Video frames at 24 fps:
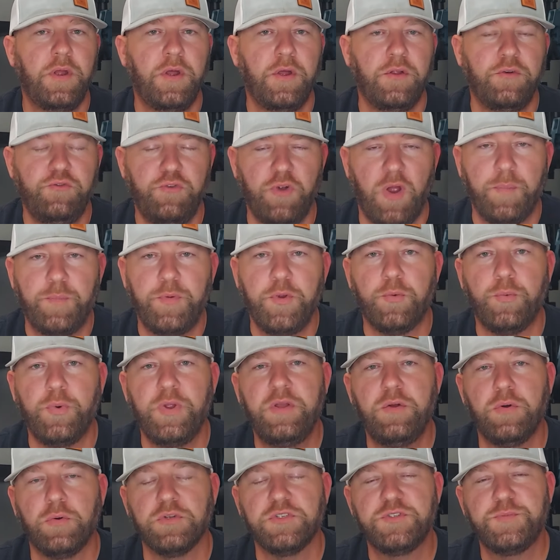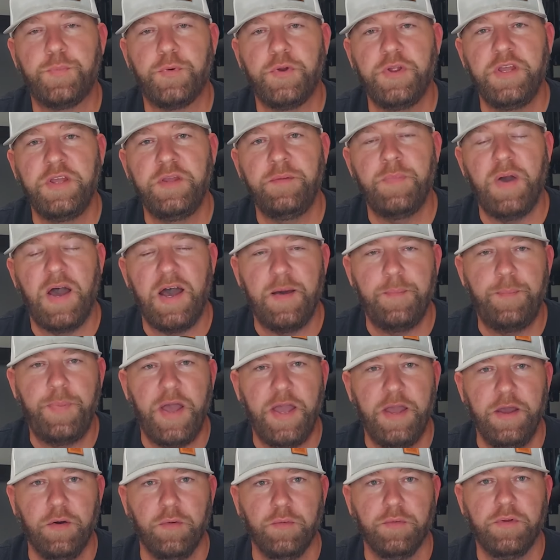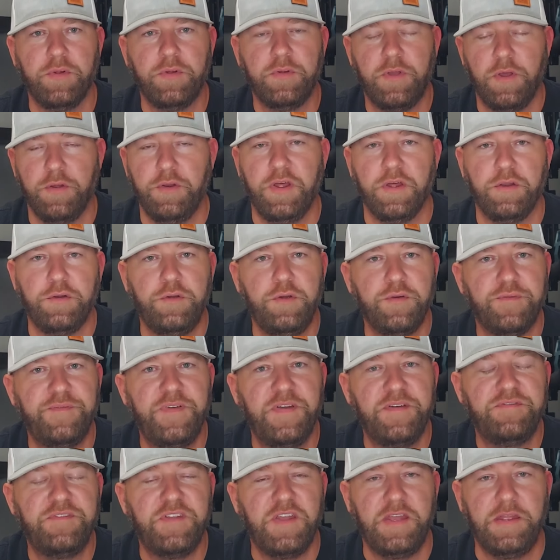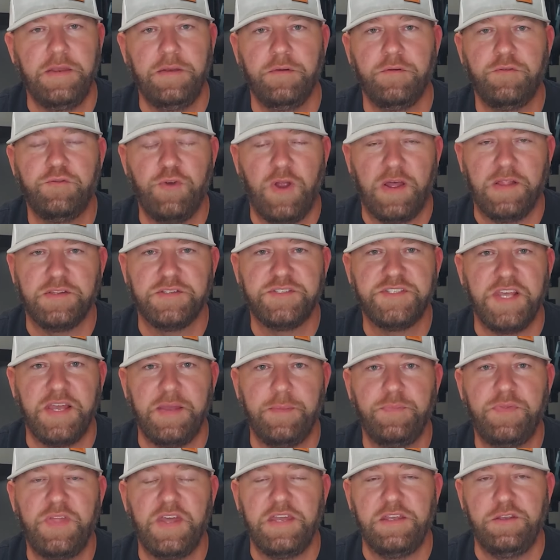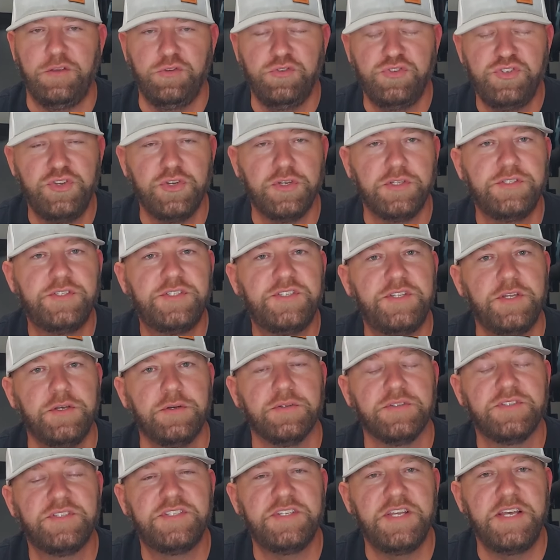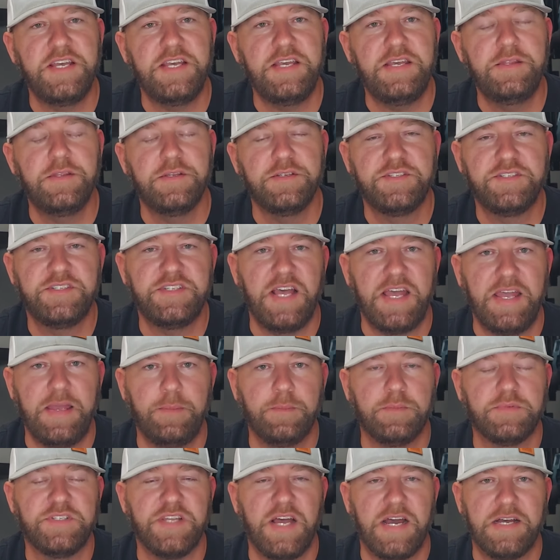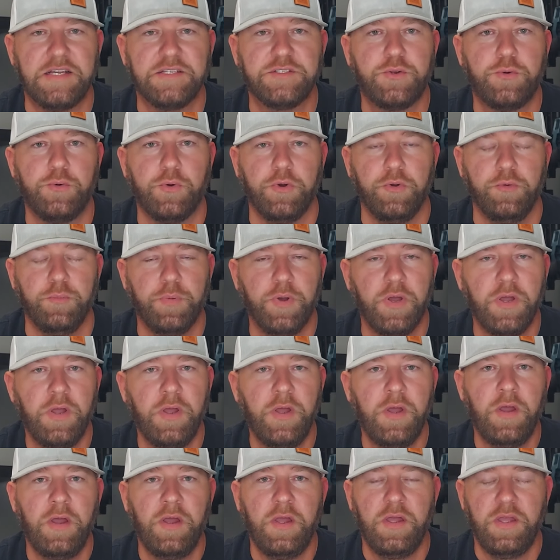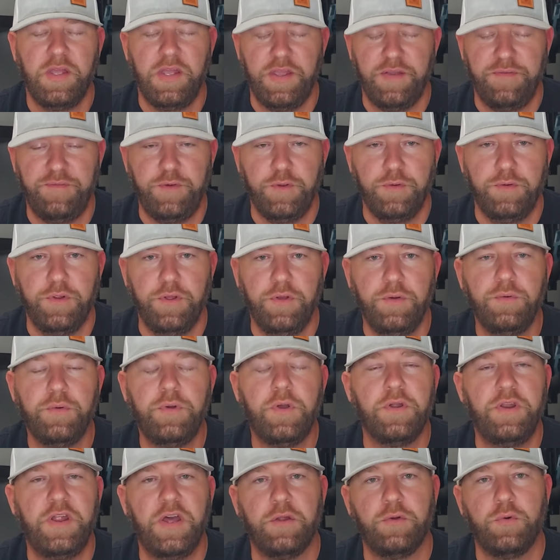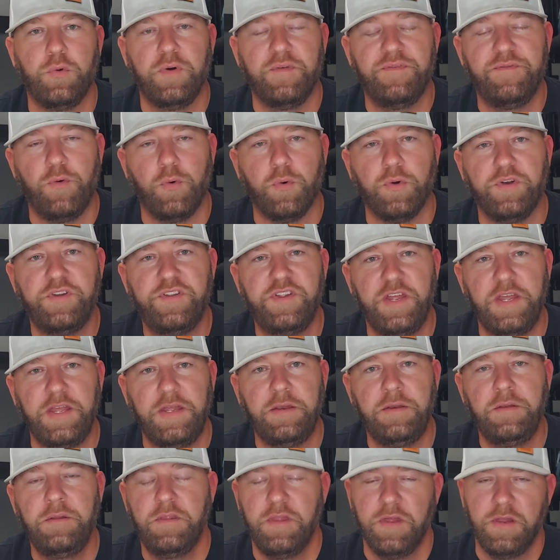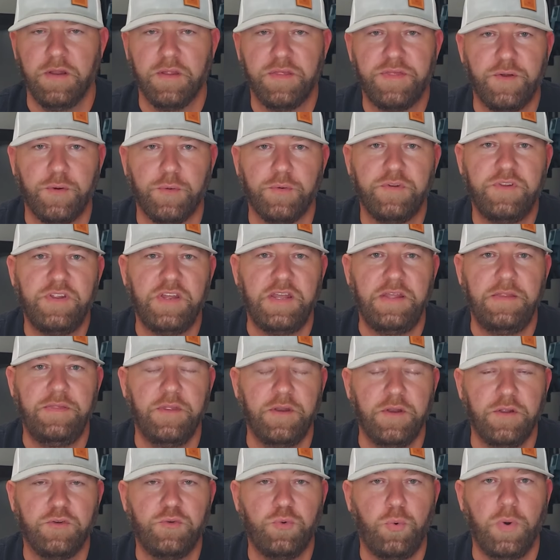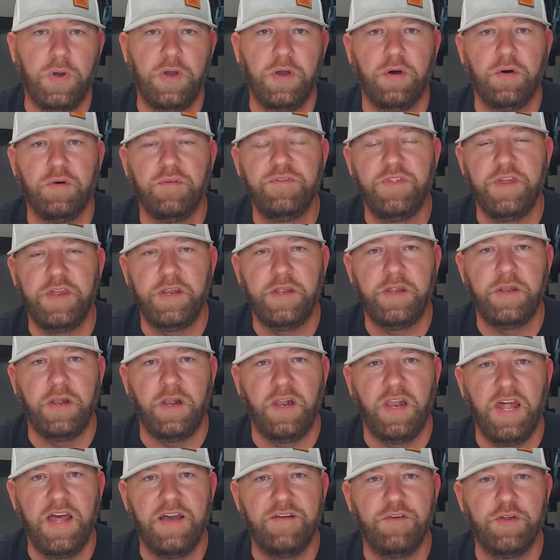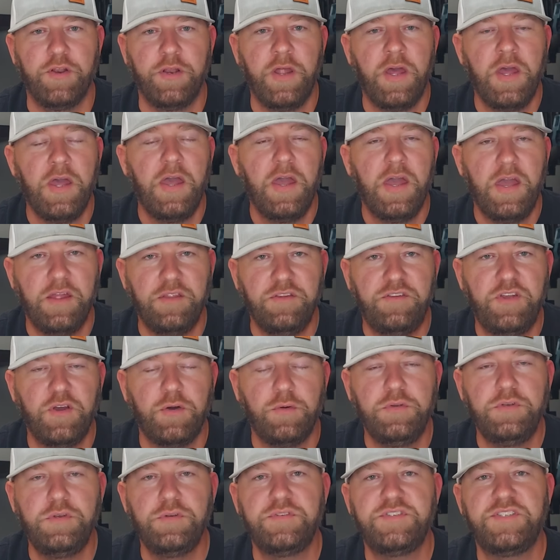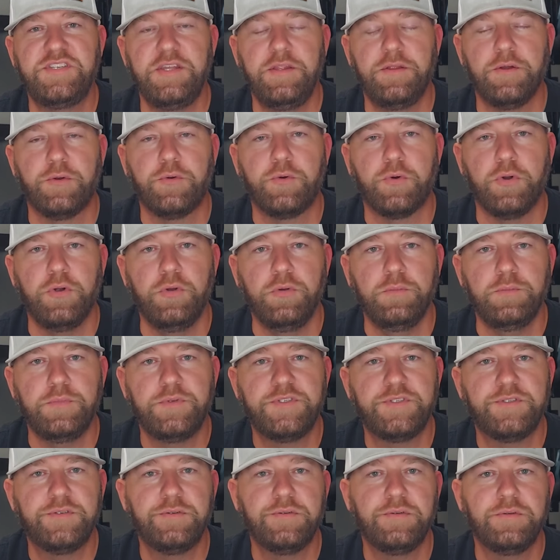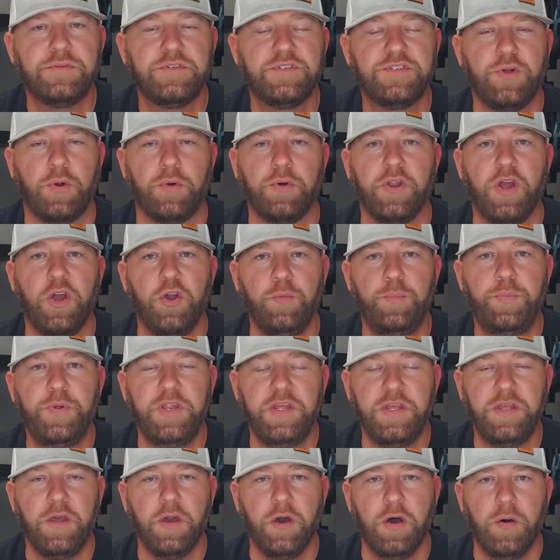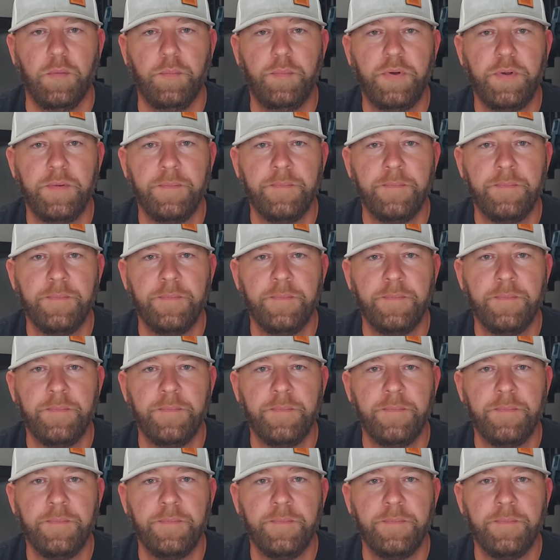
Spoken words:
drop your recoil spring by a pound. Go down to your 15. Try the same thing. You should still see the same size group. If you do, go down to a 14, then a 13, then a 12, then an 11, until you see the groups start opening up.